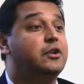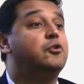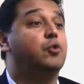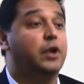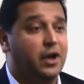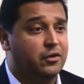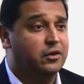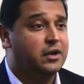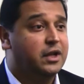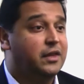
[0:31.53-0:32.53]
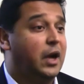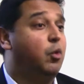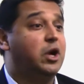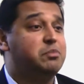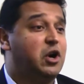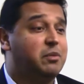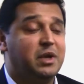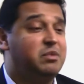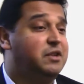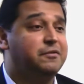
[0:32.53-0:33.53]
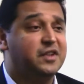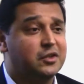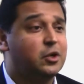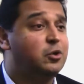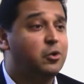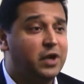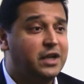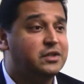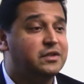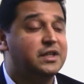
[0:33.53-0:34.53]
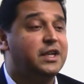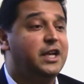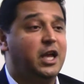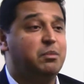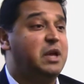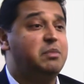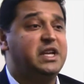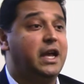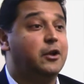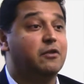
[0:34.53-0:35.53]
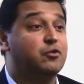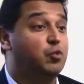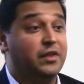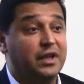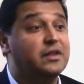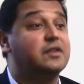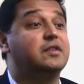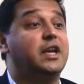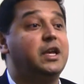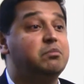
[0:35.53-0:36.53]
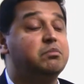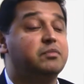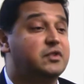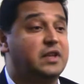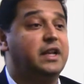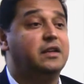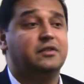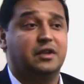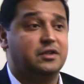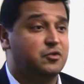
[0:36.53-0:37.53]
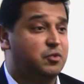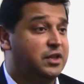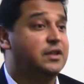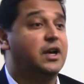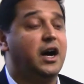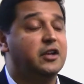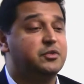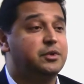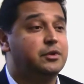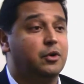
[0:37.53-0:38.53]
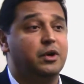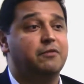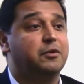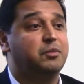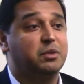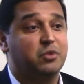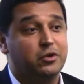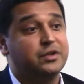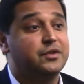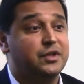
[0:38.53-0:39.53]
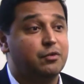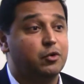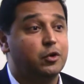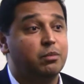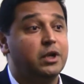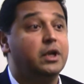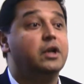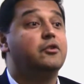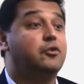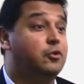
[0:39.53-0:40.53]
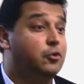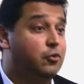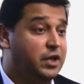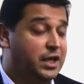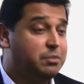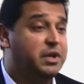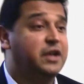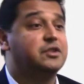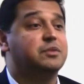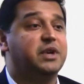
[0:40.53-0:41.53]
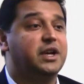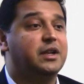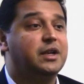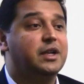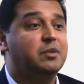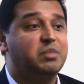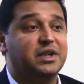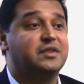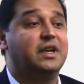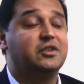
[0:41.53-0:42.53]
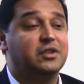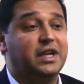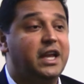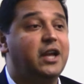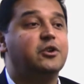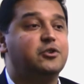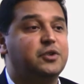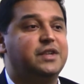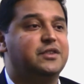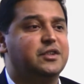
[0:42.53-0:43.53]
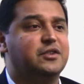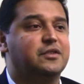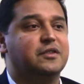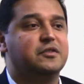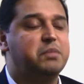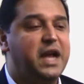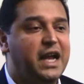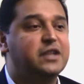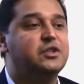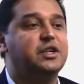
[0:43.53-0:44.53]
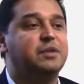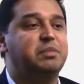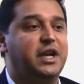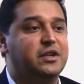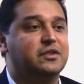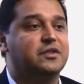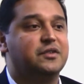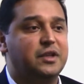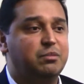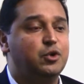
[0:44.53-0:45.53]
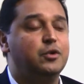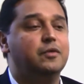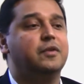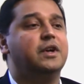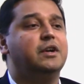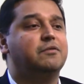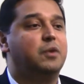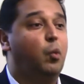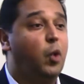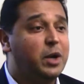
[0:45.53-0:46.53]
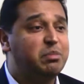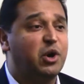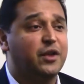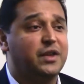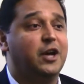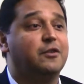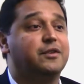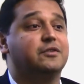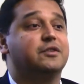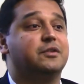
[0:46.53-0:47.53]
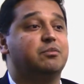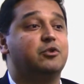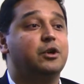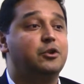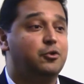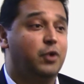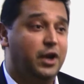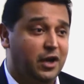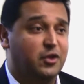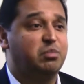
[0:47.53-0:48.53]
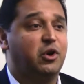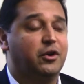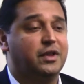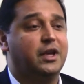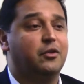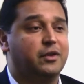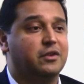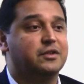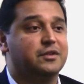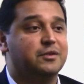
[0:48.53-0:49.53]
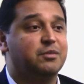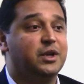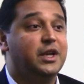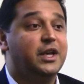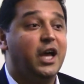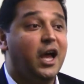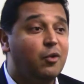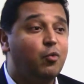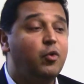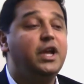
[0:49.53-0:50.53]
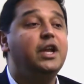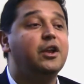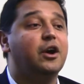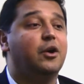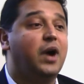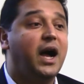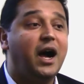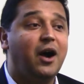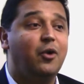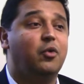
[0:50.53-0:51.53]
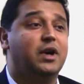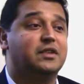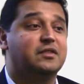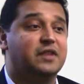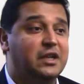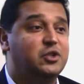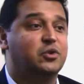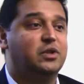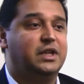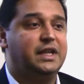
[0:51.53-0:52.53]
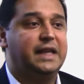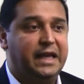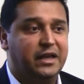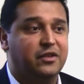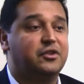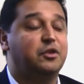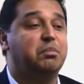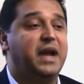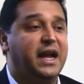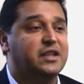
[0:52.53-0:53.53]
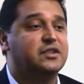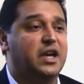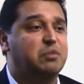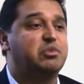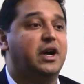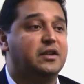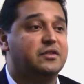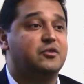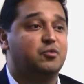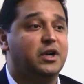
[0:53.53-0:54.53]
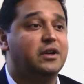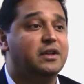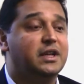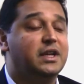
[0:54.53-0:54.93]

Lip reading: to another. That one part may be physical locations, it may be handoffs within the same setting, such as within the hospital, going from the emergency room to the inpatient bed. But essentially, care transitions is managing patients as they move from one part of the healthcare system to another part of the healthcare system. And we know how essential it is to manage that process well.